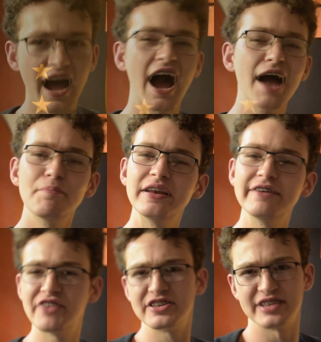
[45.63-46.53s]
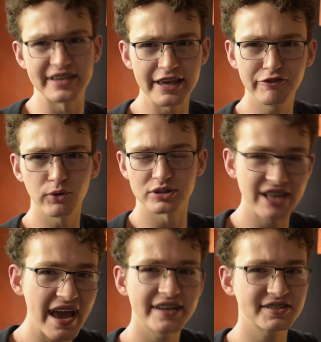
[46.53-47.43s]
I believe there's a give or
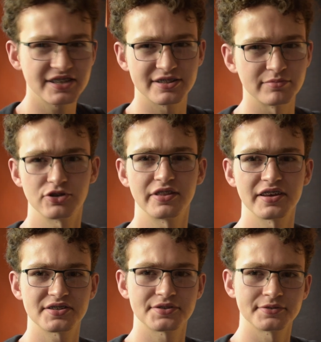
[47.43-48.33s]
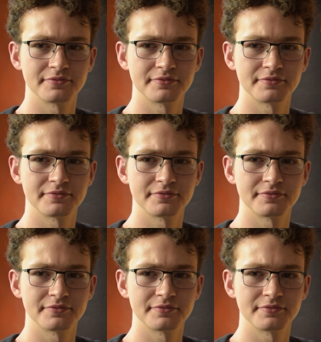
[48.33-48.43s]
take system to this.